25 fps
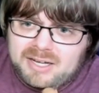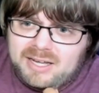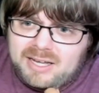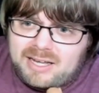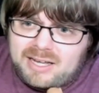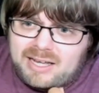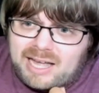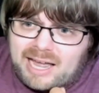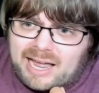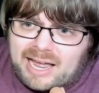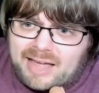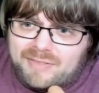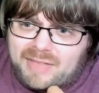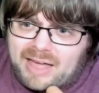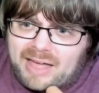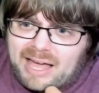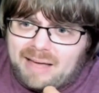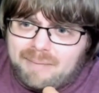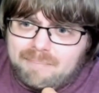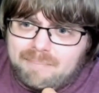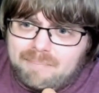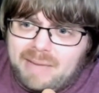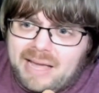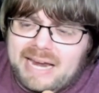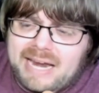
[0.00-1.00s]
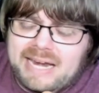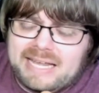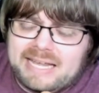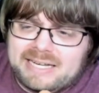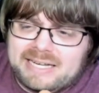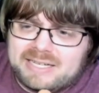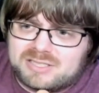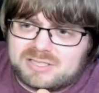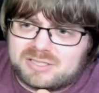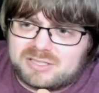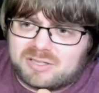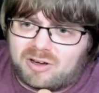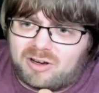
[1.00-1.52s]
And that mating
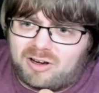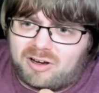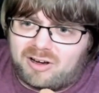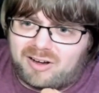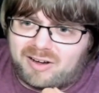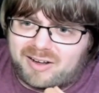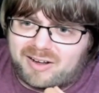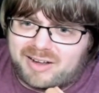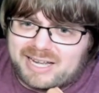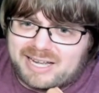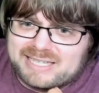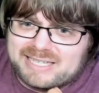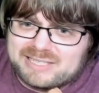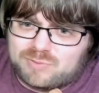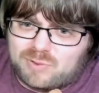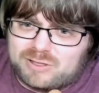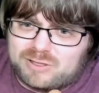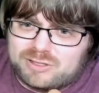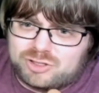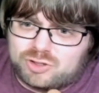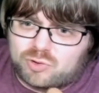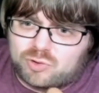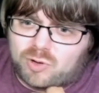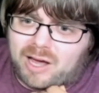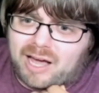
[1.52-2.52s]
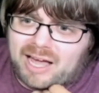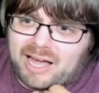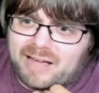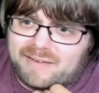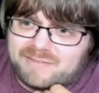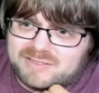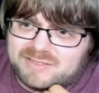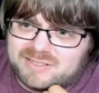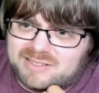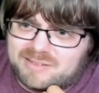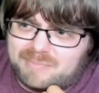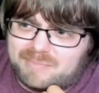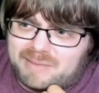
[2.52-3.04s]
song is what
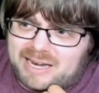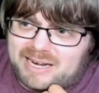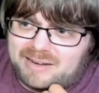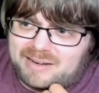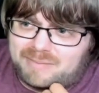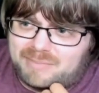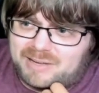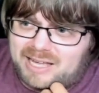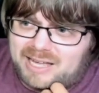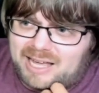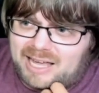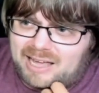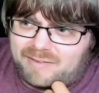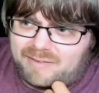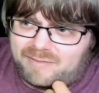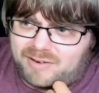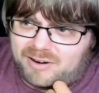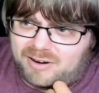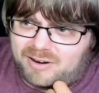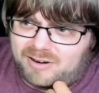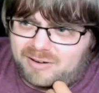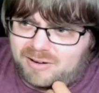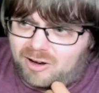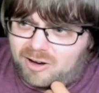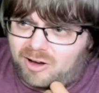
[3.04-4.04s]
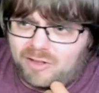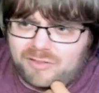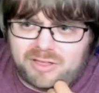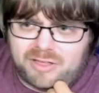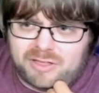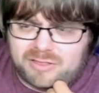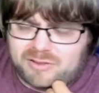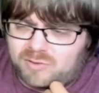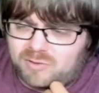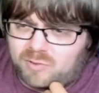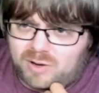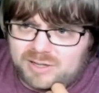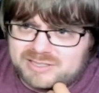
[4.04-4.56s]
drives the mating behavior. All the
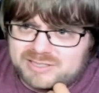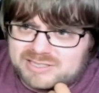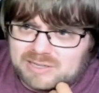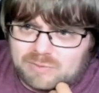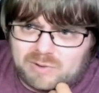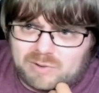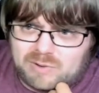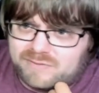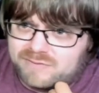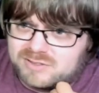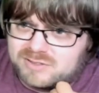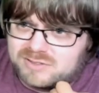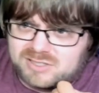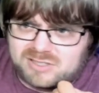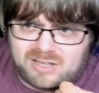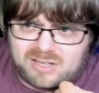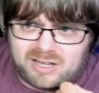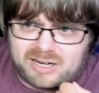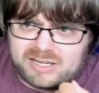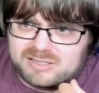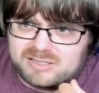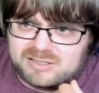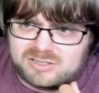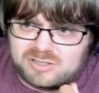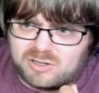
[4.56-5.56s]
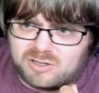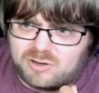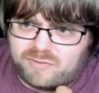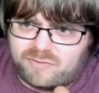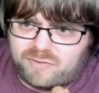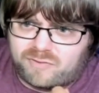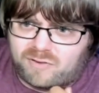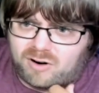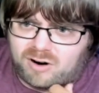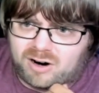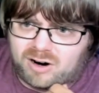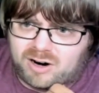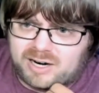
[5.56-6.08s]
other ones that we've studied so
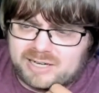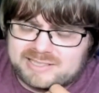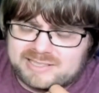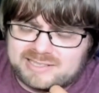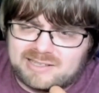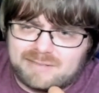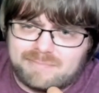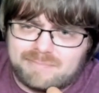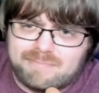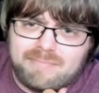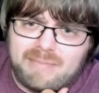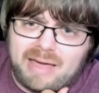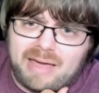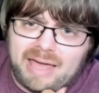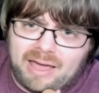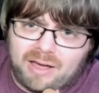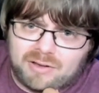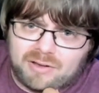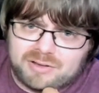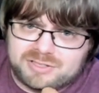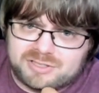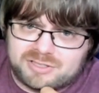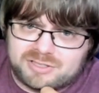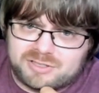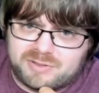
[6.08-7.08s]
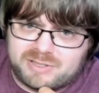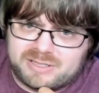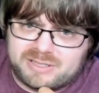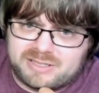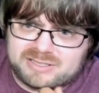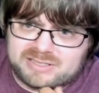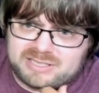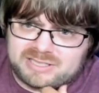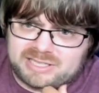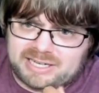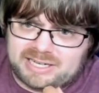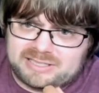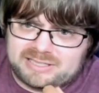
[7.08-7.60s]
far, it's the males are doing the
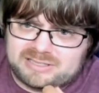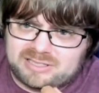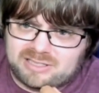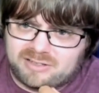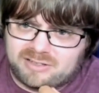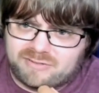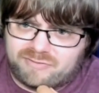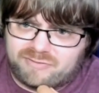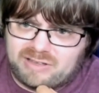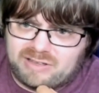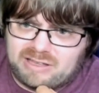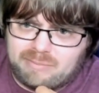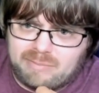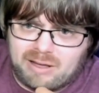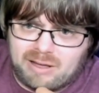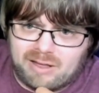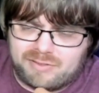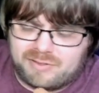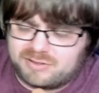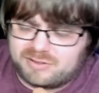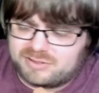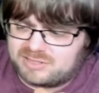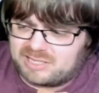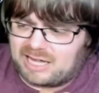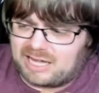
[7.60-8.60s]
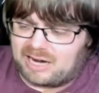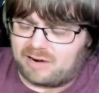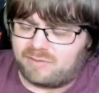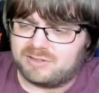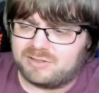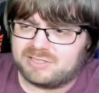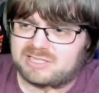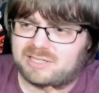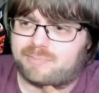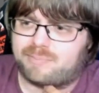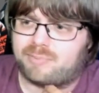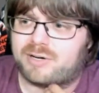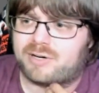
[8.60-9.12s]
singing to the female, and there's not a
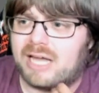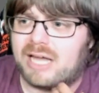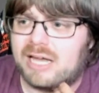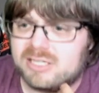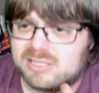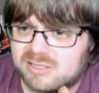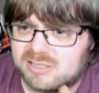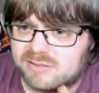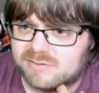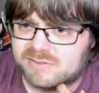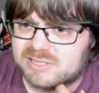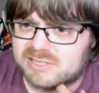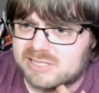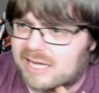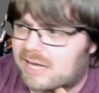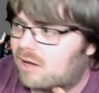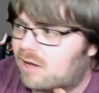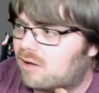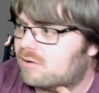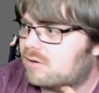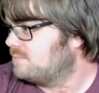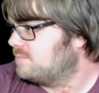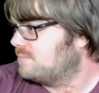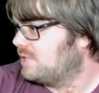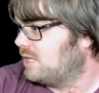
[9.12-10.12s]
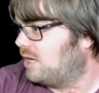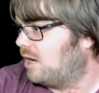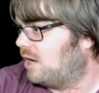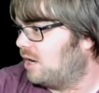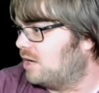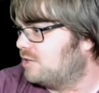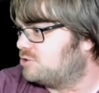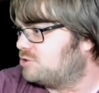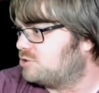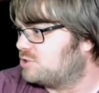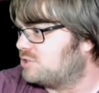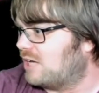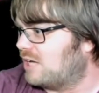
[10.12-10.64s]
reciprocation of sound.
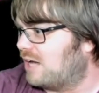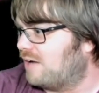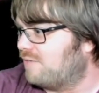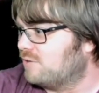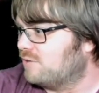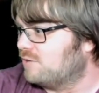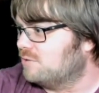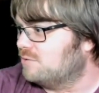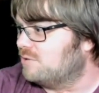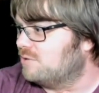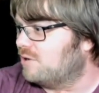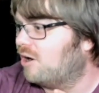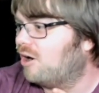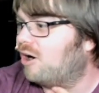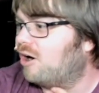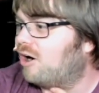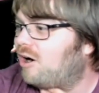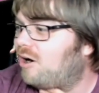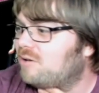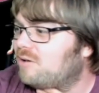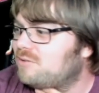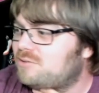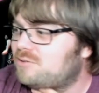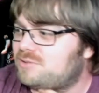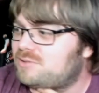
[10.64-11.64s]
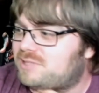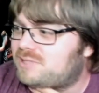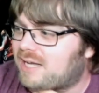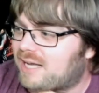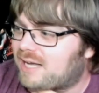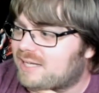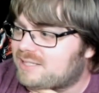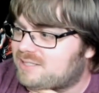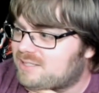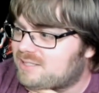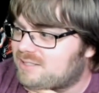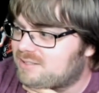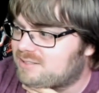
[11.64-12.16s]
Drosophila,
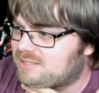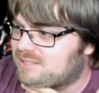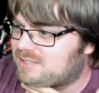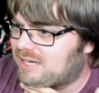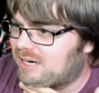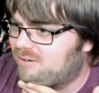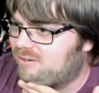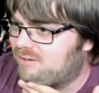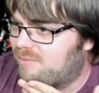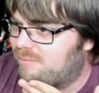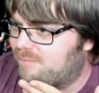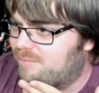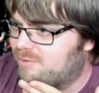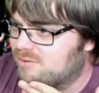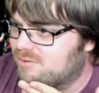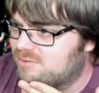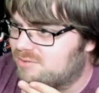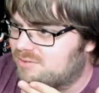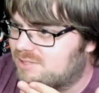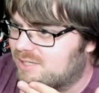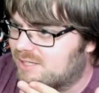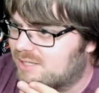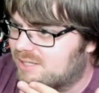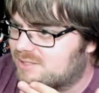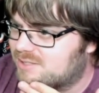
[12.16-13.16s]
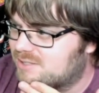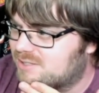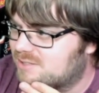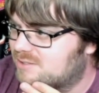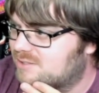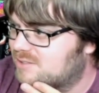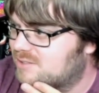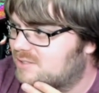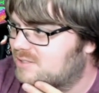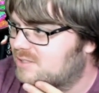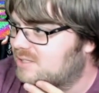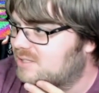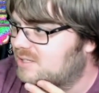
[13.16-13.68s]
lutescens, I remember
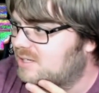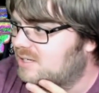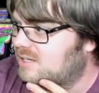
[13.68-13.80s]
lutescens.